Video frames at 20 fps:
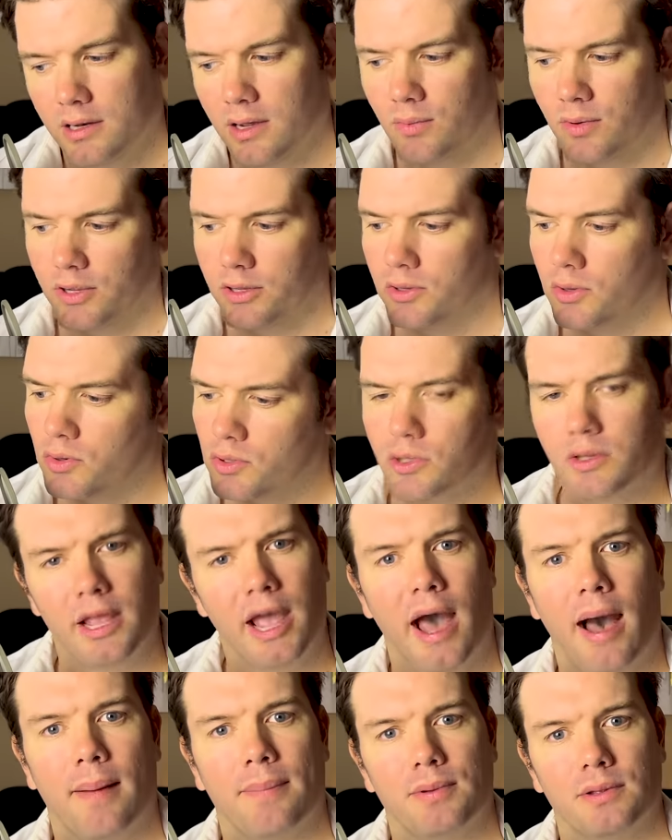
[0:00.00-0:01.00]
Now, what usually
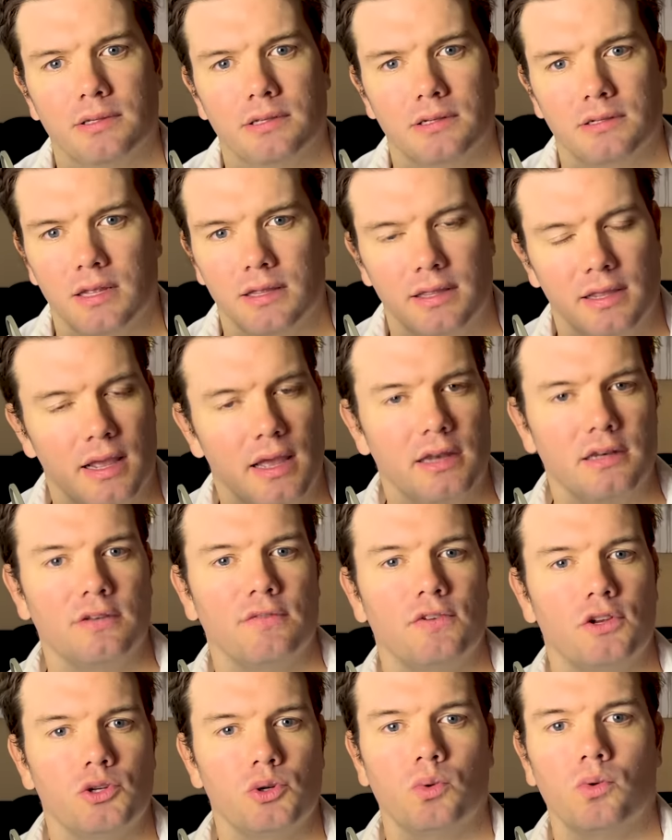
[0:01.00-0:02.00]
happens is that the
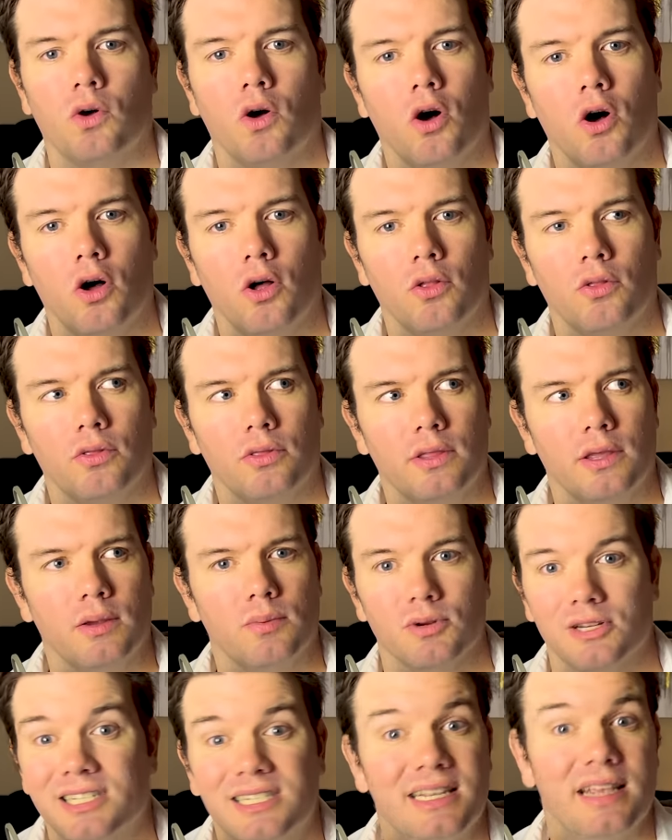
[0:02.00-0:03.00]
individual on the
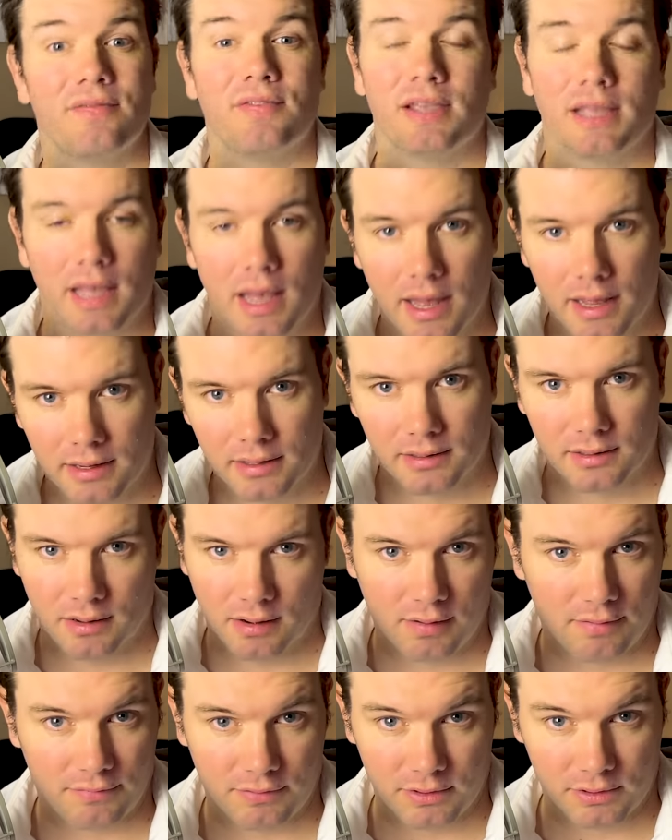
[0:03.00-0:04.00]
receiving end
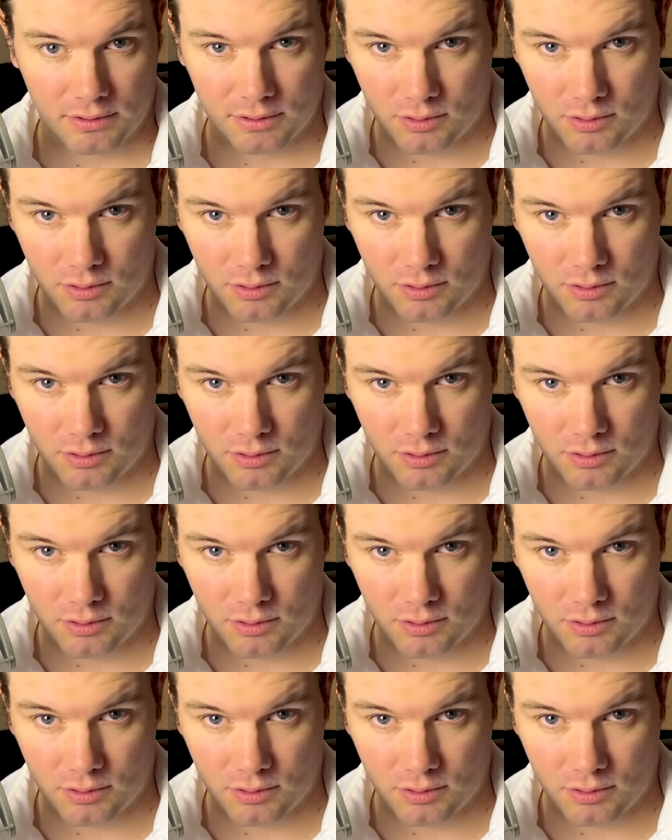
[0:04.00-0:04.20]
of this